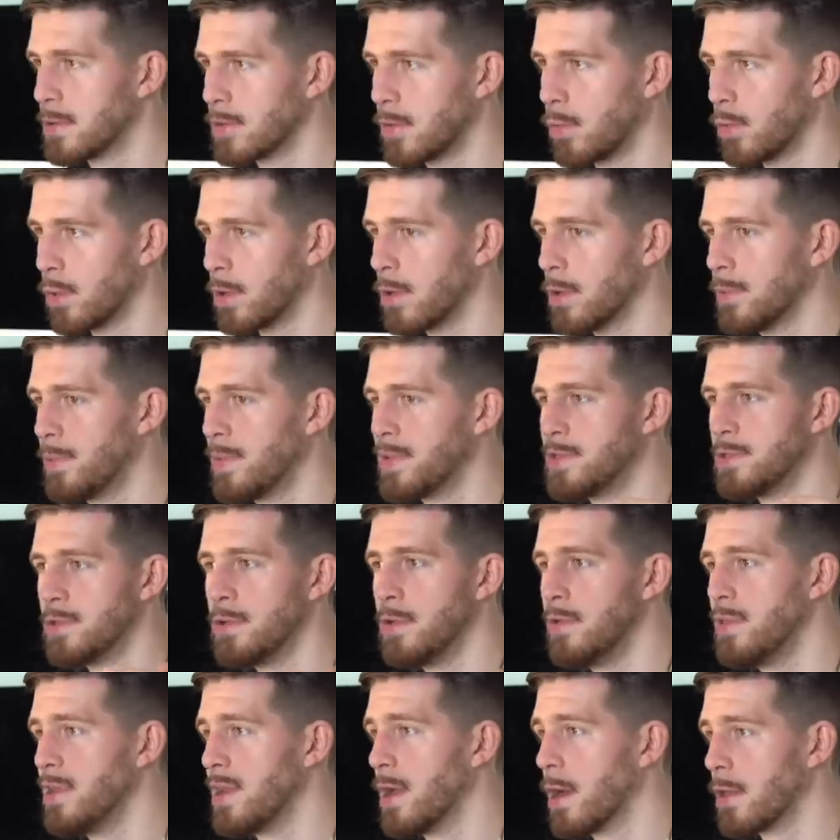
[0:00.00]
in the world, but you
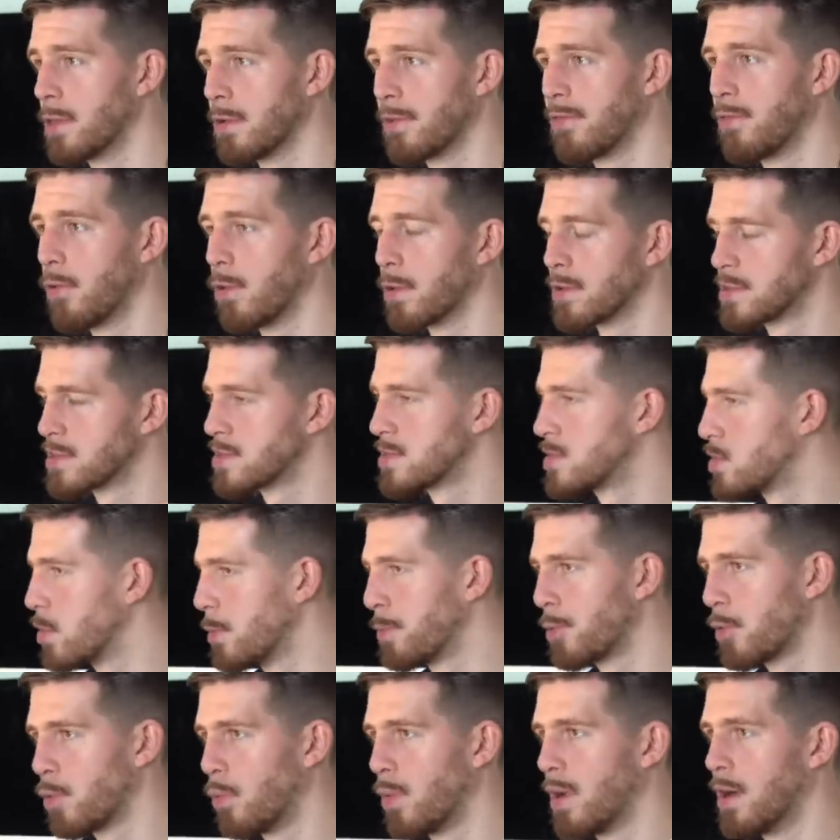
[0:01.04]
do the other four
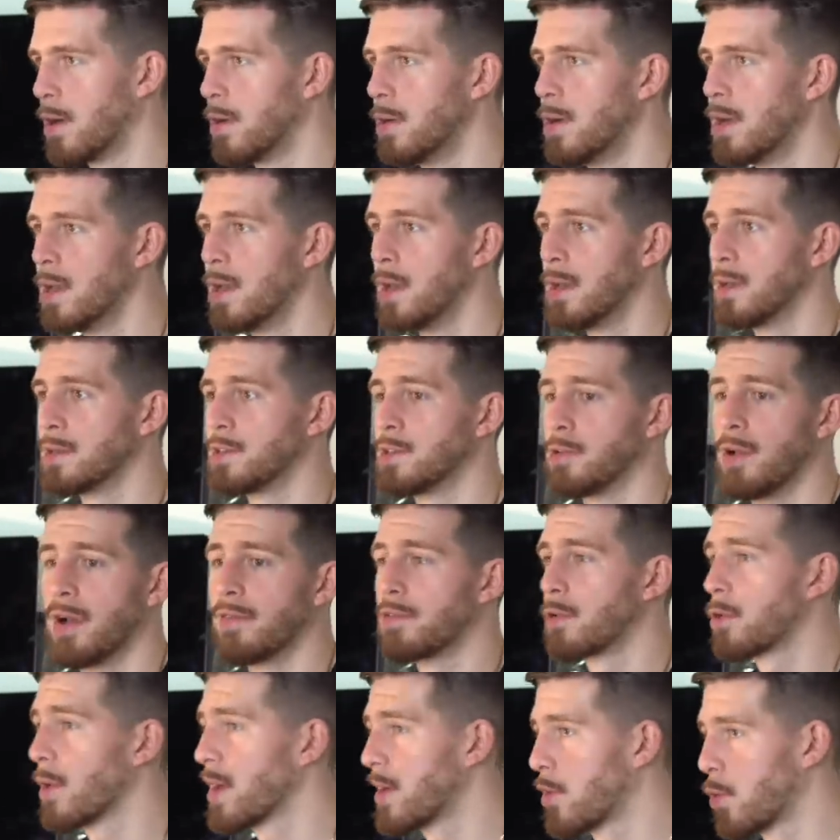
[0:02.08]
super well. So you have
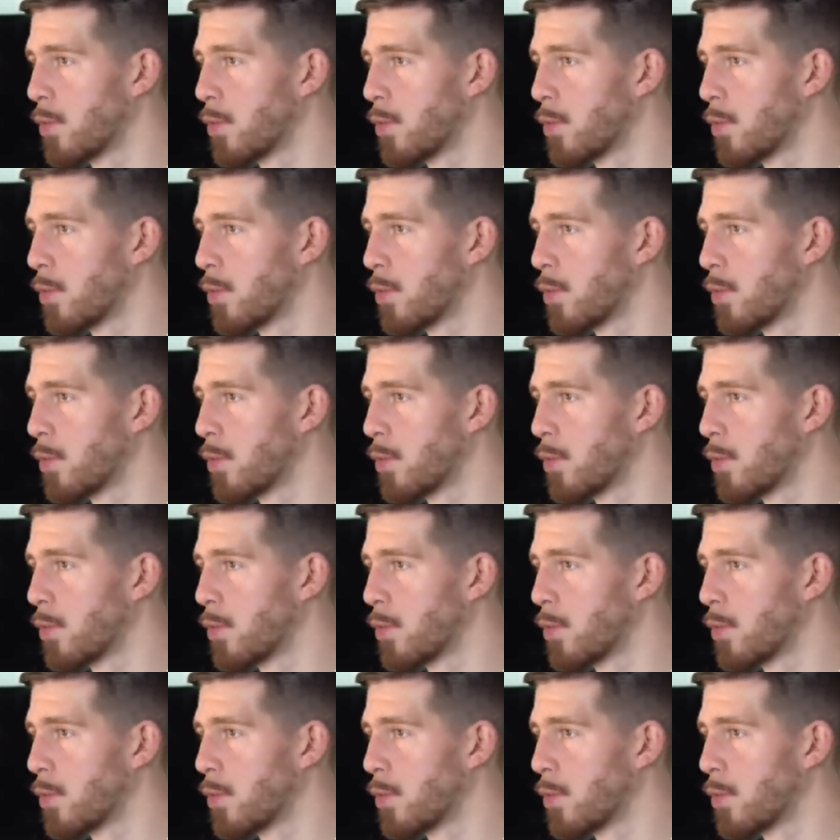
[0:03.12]
a great